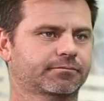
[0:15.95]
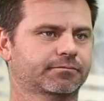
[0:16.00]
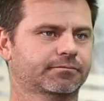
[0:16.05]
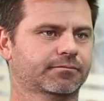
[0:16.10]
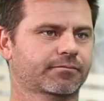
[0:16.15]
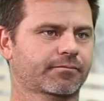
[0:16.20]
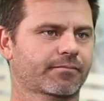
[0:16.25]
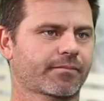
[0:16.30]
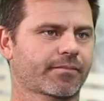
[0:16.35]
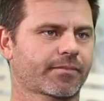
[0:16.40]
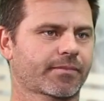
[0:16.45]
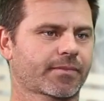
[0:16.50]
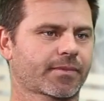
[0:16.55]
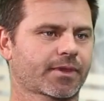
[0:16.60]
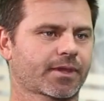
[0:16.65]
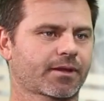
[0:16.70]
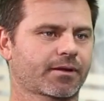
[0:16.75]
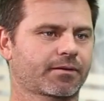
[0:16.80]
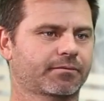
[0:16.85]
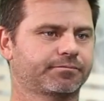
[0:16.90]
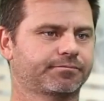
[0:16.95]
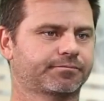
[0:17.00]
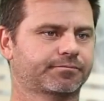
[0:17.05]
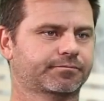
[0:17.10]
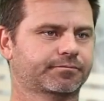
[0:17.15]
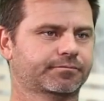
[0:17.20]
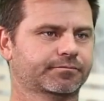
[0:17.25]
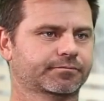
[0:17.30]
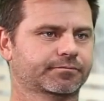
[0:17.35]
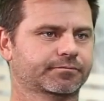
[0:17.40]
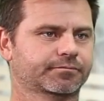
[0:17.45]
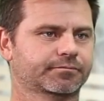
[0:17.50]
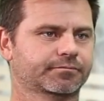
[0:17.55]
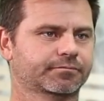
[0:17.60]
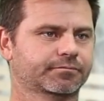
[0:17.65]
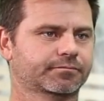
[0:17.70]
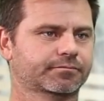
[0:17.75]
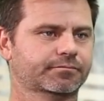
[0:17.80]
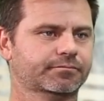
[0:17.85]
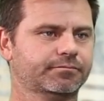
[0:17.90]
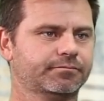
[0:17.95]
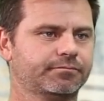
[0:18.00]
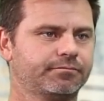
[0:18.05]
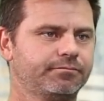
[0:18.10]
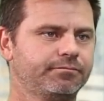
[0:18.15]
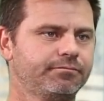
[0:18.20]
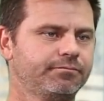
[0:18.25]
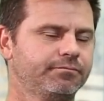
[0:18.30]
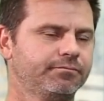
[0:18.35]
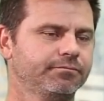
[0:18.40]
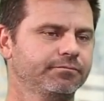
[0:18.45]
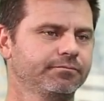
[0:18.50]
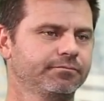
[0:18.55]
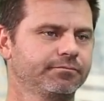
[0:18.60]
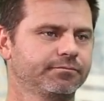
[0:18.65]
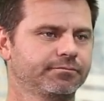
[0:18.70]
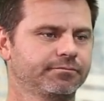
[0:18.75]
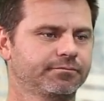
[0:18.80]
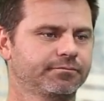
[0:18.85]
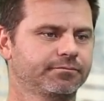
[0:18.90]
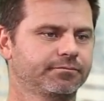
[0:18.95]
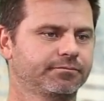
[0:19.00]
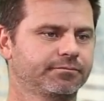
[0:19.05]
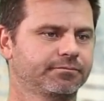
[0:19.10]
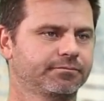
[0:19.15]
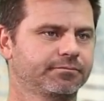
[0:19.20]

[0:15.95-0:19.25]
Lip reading: (not speaking)